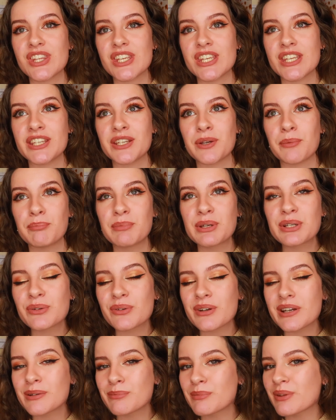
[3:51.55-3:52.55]
the middle
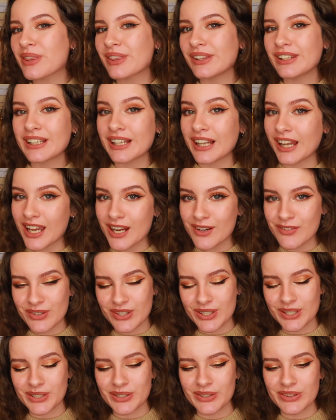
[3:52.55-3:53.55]
grade monthly live
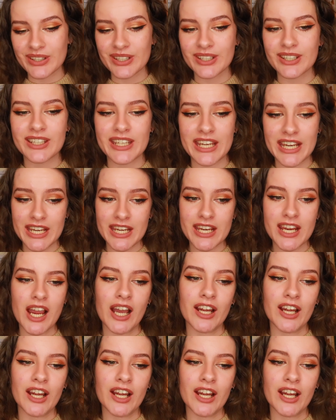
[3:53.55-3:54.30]
show that he